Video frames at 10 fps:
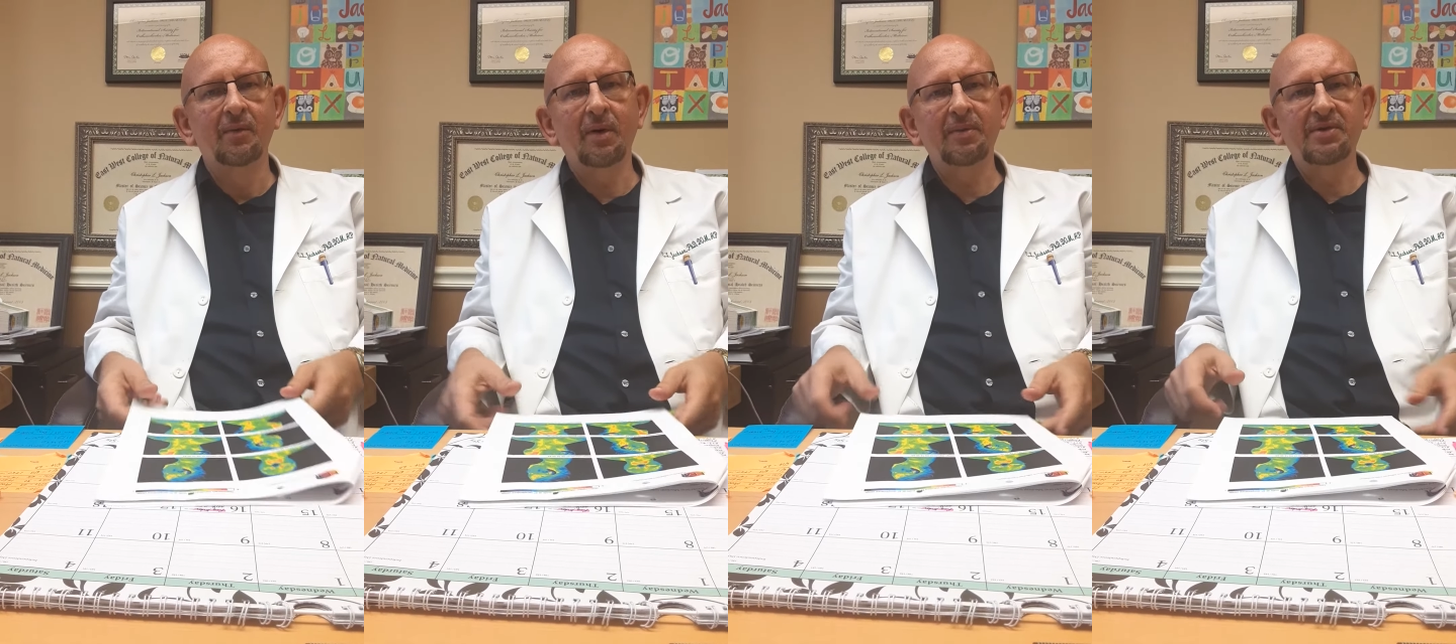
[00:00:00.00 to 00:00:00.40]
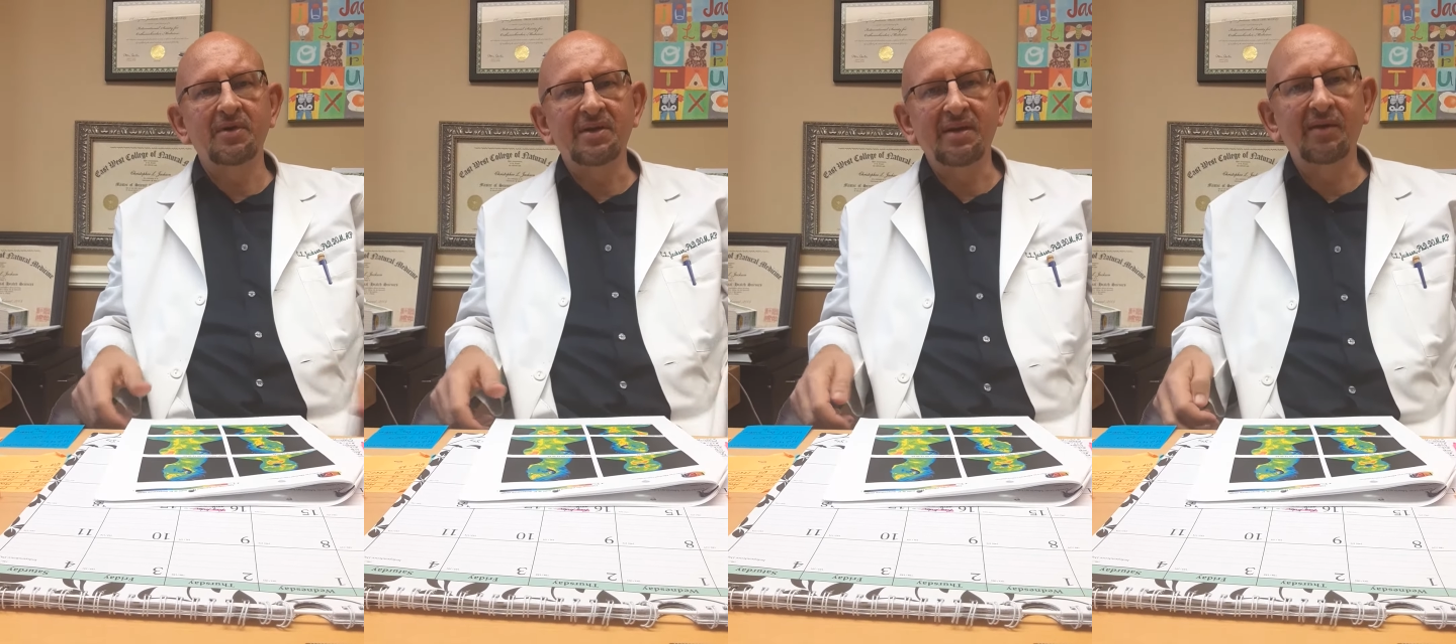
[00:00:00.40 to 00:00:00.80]
where we
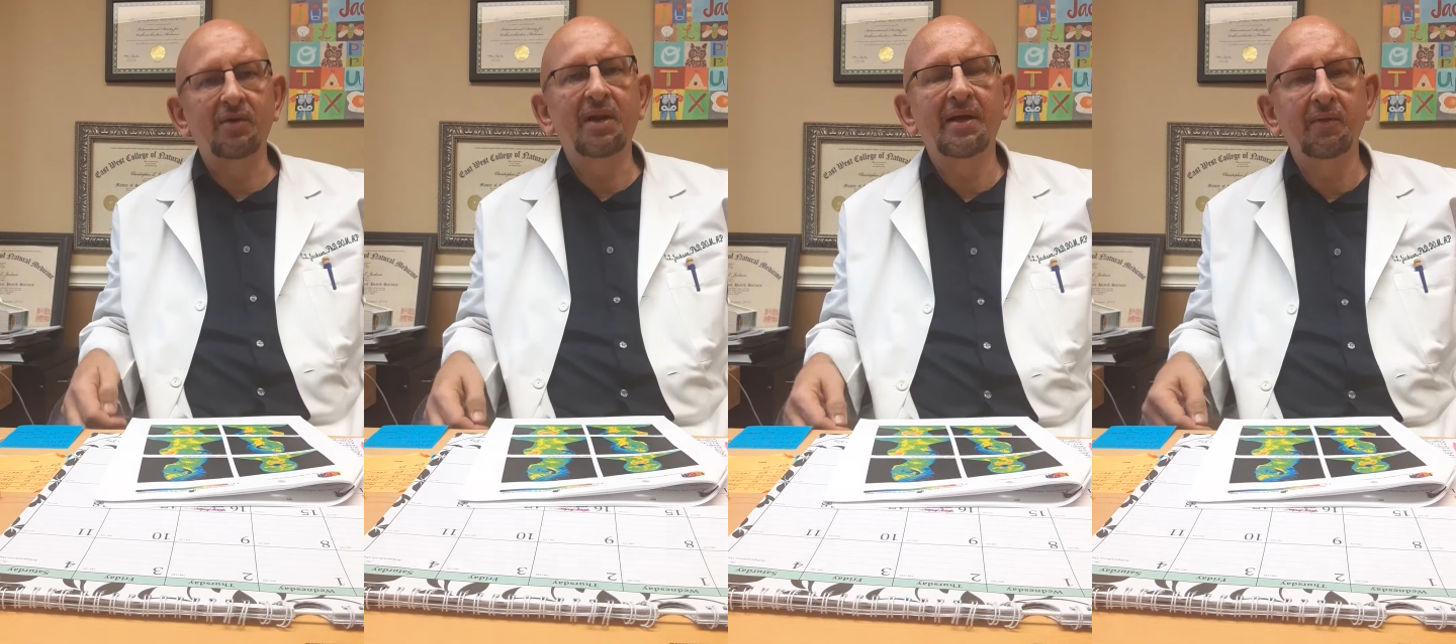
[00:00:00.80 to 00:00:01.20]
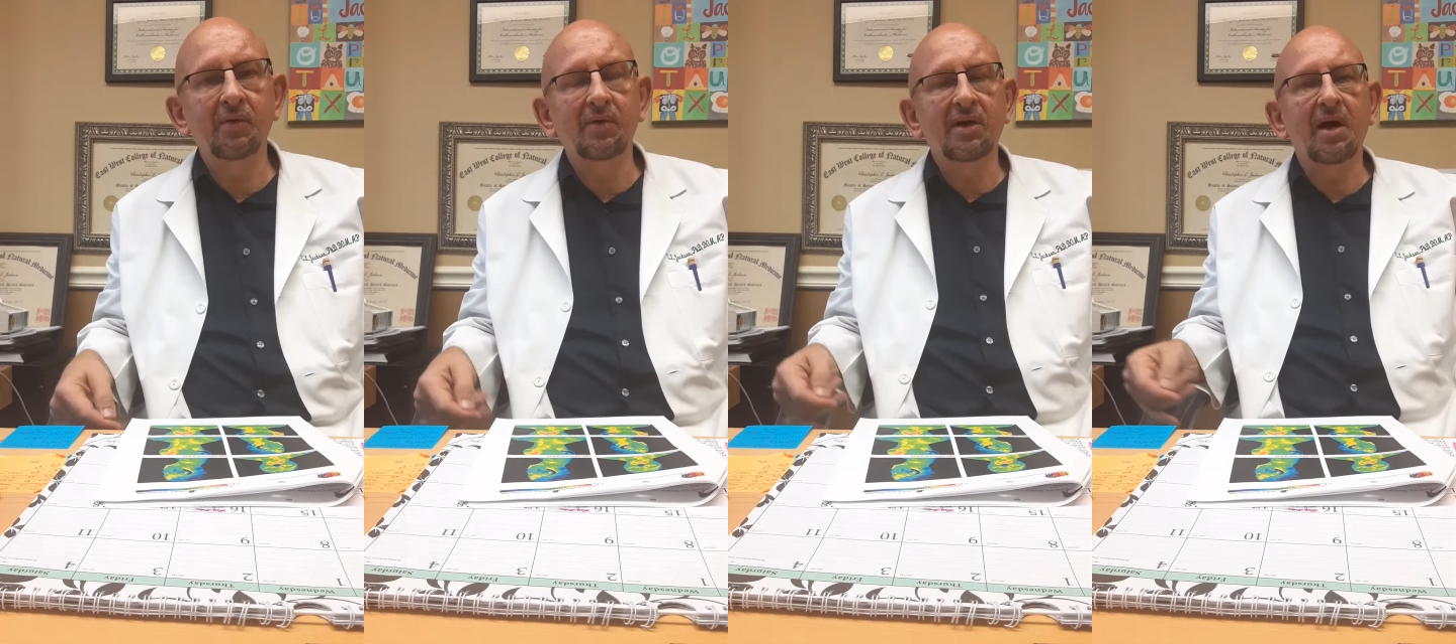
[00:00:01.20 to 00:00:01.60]
treat the underlying
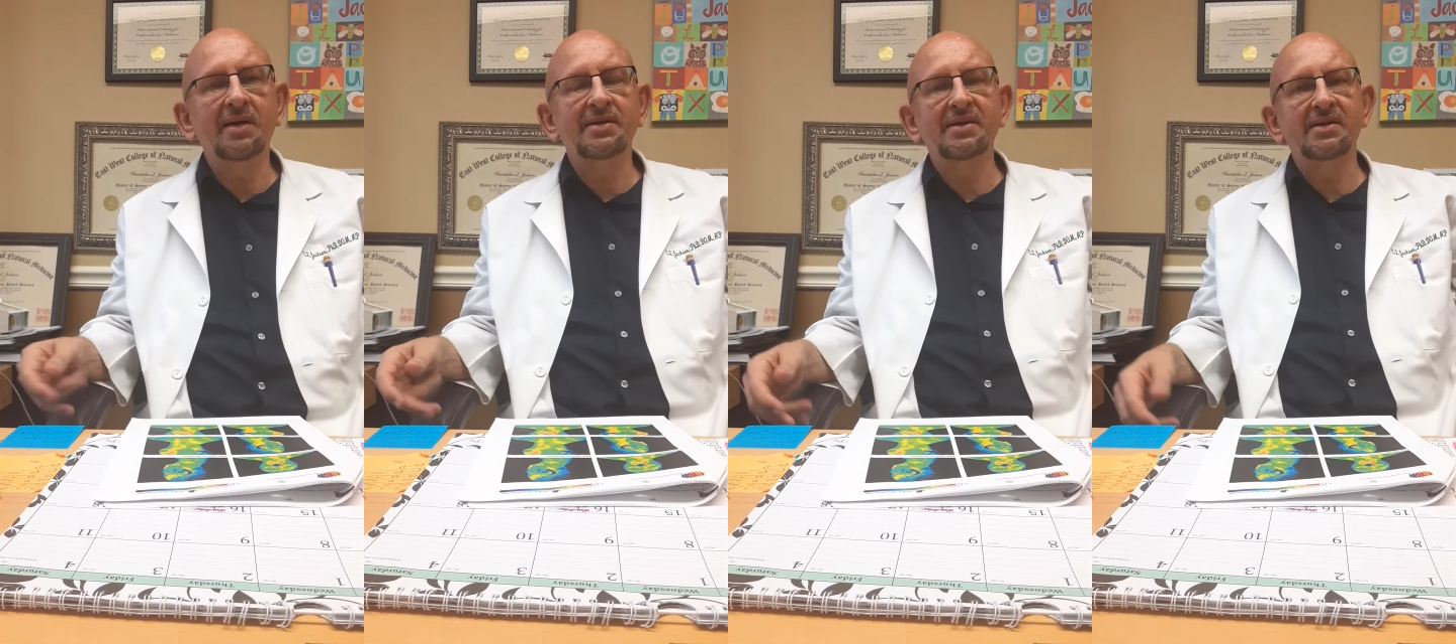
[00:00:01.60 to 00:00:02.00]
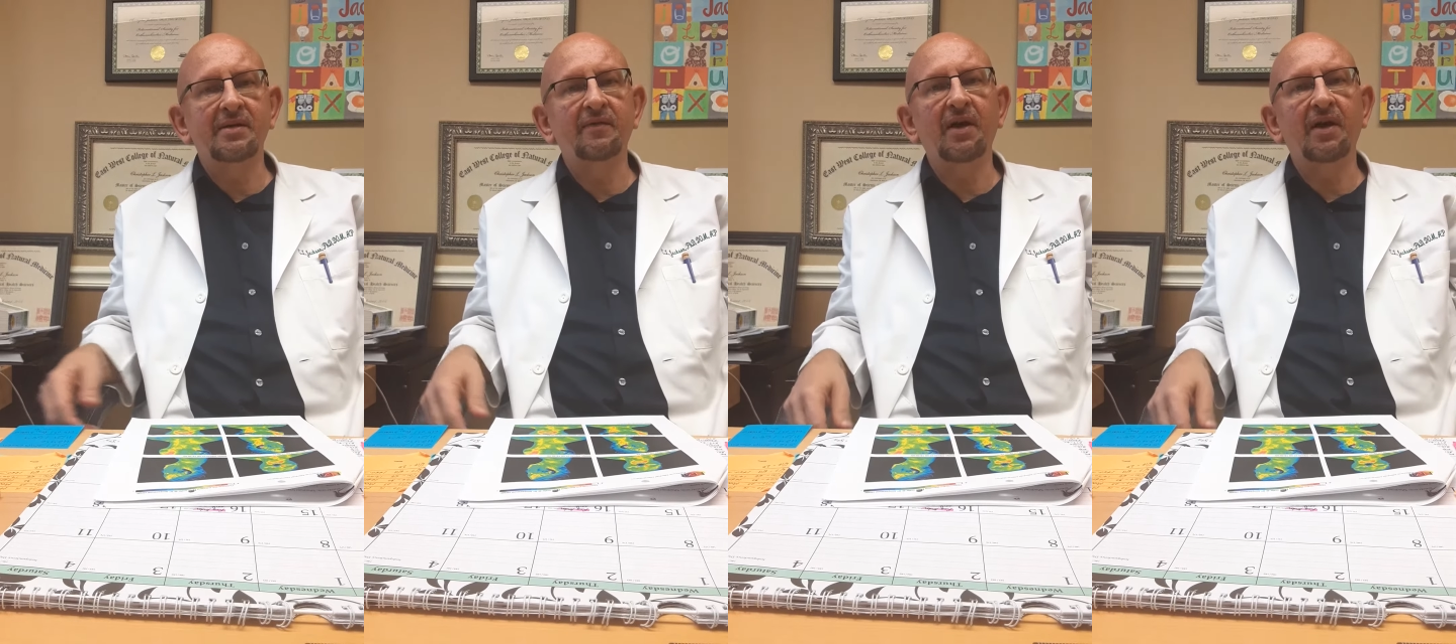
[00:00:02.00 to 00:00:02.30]
root causes of